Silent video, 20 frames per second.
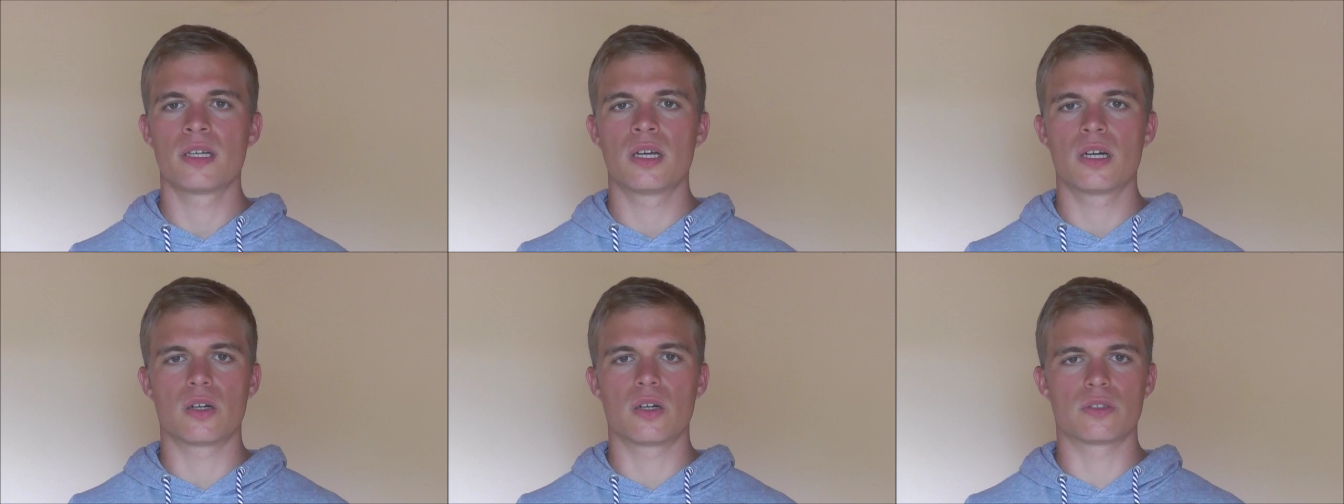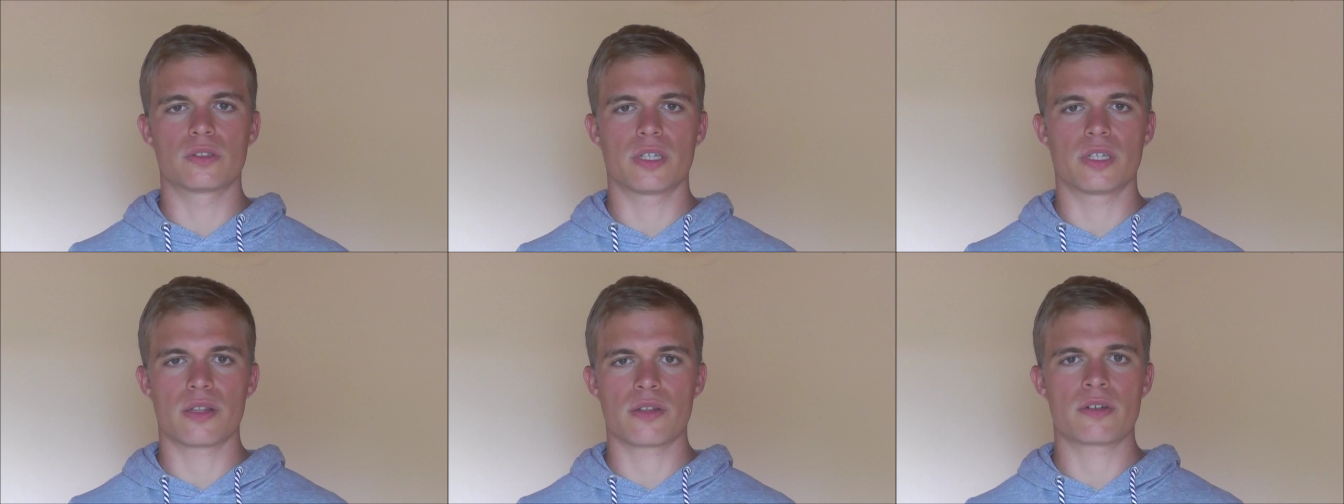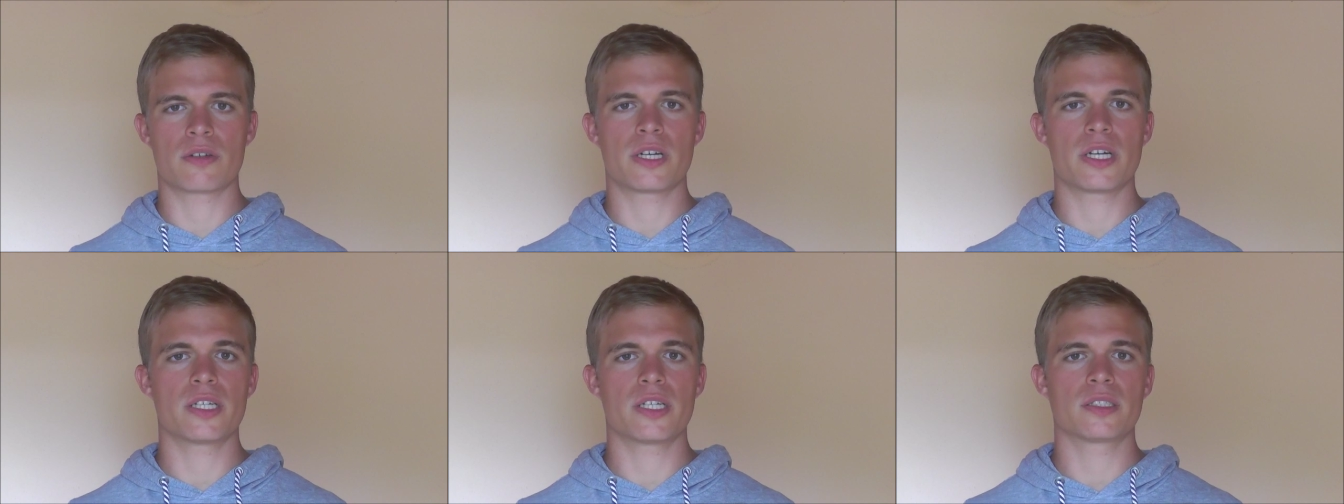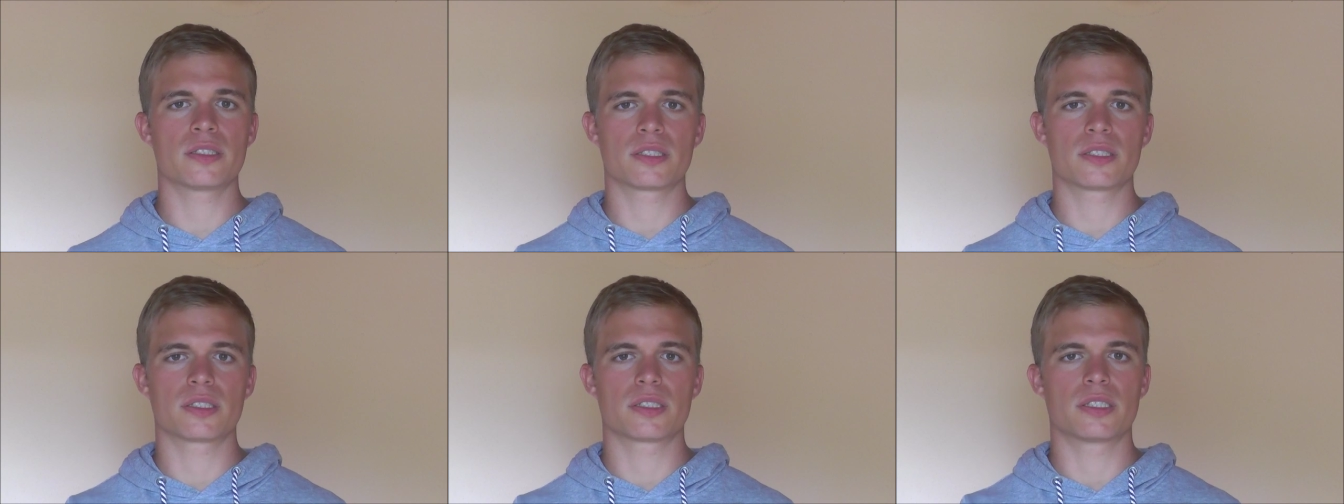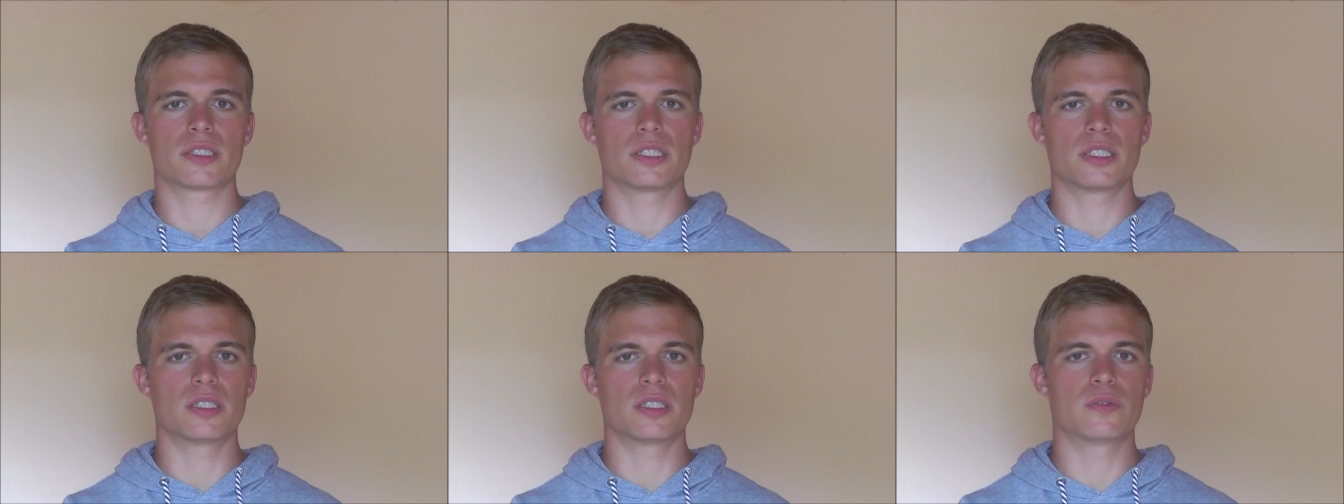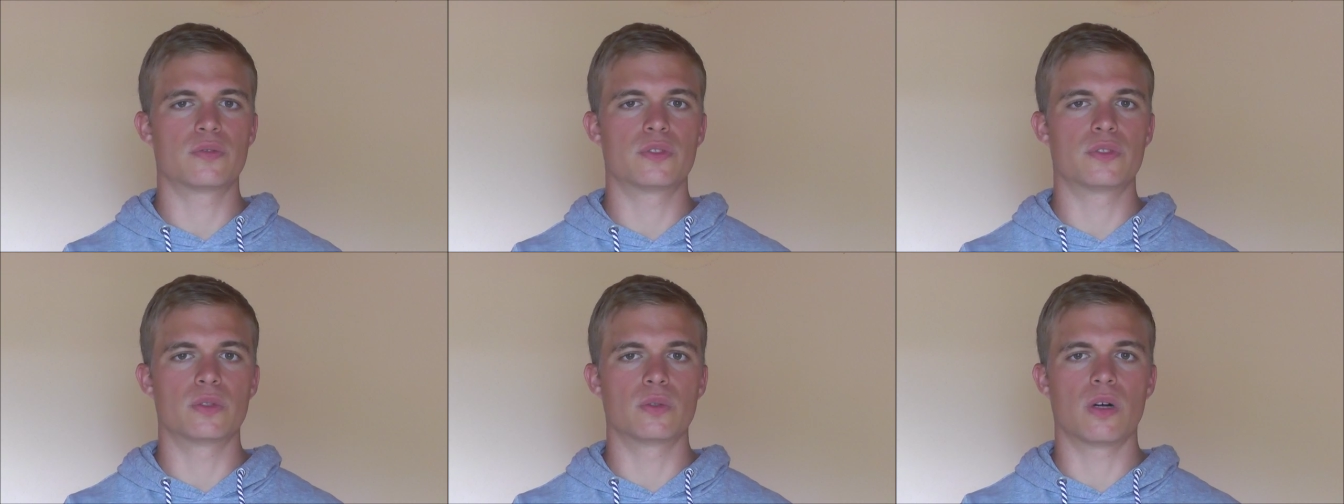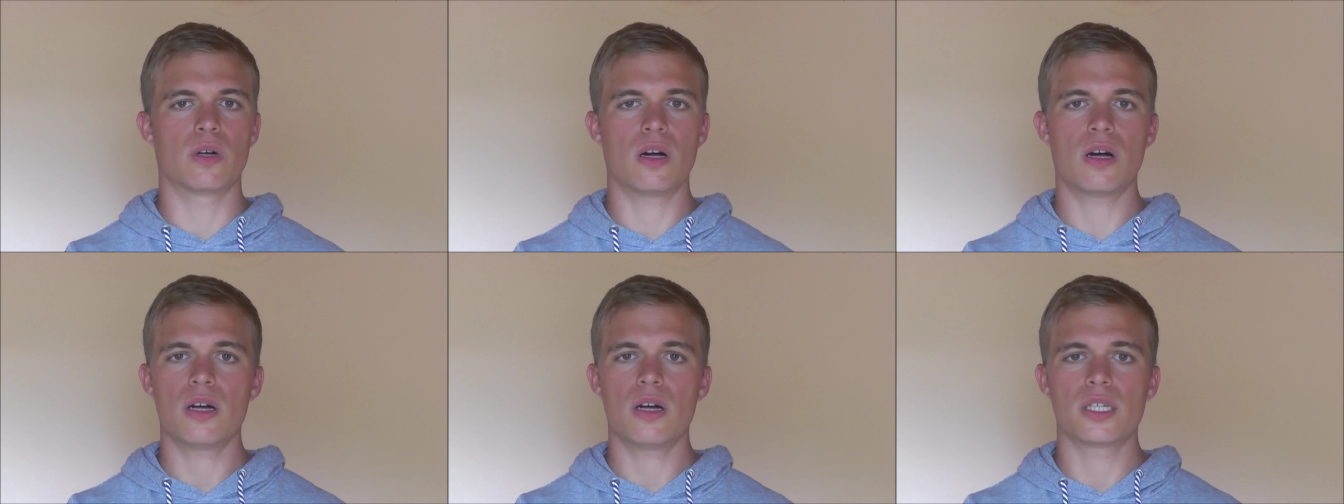On the other hand, if
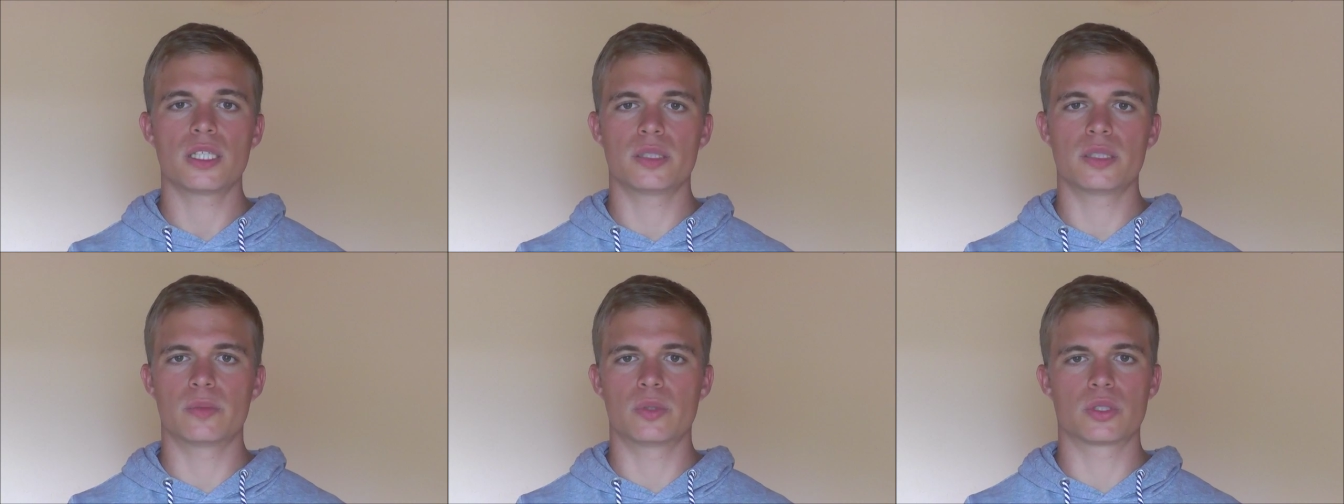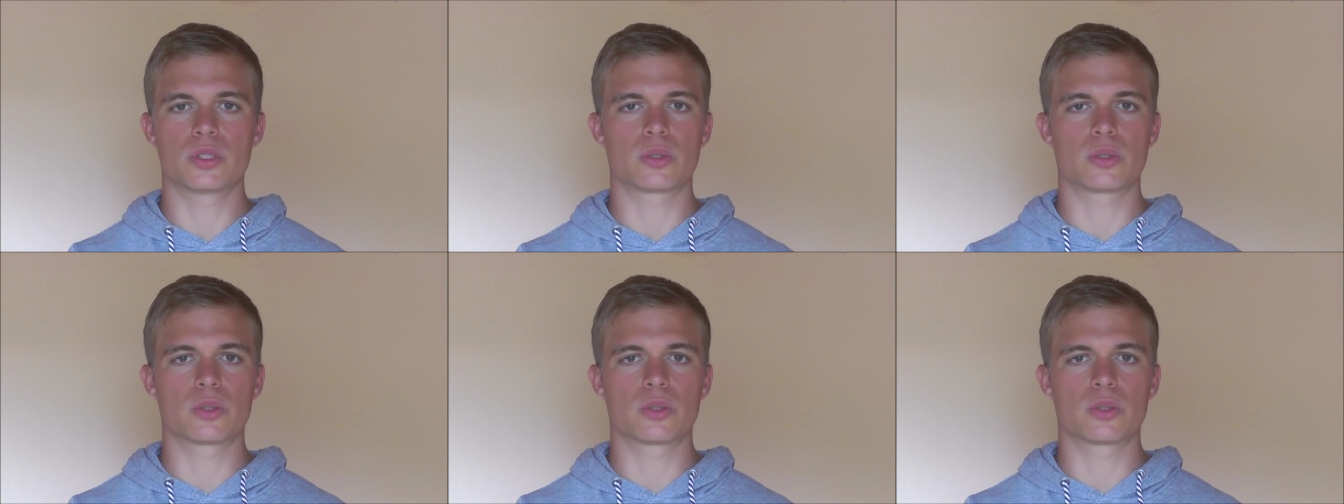you are able